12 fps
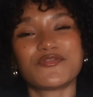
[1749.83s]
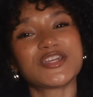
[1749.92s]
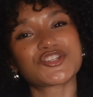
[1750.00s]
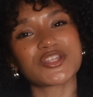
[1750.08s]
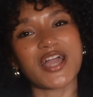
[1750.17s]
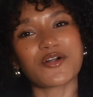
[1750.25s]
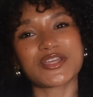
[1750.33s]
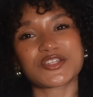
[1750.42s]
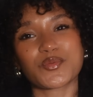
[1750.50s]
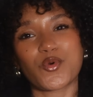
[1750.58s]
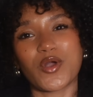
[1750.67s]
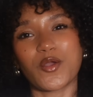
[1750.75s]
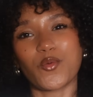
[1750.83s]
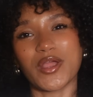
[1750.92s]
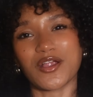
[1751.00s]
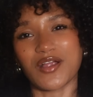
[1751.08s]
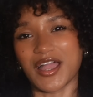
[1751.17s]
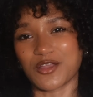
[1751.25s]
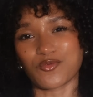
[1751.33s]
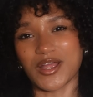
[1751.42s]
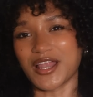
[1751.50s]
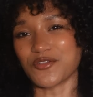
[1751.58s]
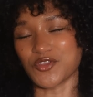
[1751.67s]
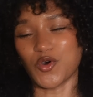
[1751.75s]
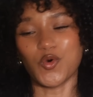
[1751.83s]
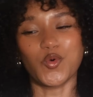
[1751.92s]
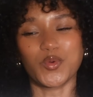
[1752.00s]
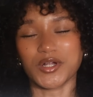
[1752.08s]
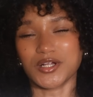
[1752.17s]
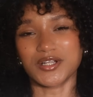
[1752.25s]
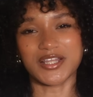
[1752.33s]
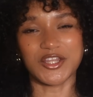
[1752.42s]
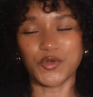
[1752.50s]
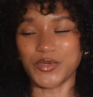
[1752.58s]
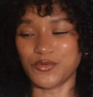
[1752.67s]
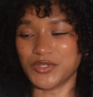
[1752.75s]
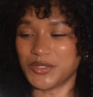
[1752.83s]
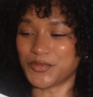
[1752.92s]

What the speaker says: eventually I'll get to the point where I can write out the whole word and it'll be really